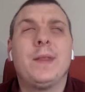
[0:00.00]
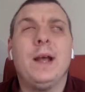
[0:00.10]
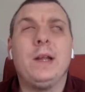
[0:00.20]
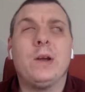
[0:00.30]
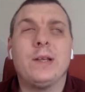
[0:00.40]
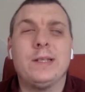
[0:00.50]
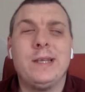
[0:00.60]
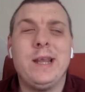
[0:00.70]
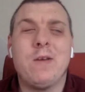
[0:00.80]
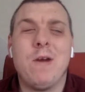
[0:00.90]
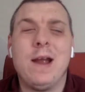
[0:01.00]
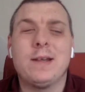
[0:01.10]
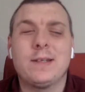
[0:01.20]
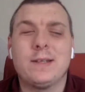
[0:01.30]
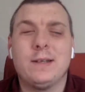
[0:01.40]
and I can see
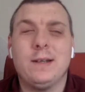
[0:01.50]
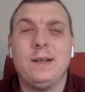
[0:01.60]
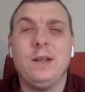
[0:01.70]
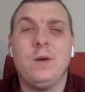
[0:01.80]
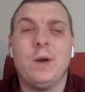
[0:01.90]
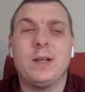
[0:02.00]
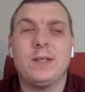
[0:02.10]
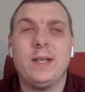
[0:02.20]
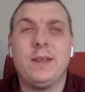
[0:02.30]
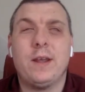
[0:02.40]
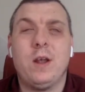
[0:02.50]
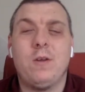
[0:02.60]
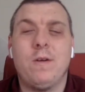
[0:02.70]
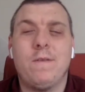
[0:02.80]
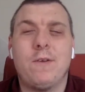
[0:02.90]
grass. You know, I can see the
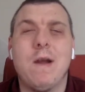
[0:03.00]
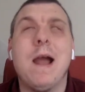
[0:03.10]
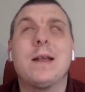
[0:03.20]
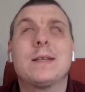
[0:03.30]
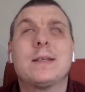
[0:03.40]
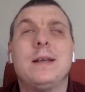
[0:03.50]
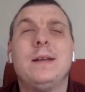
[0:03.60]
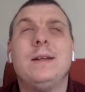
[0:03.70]
color of grass.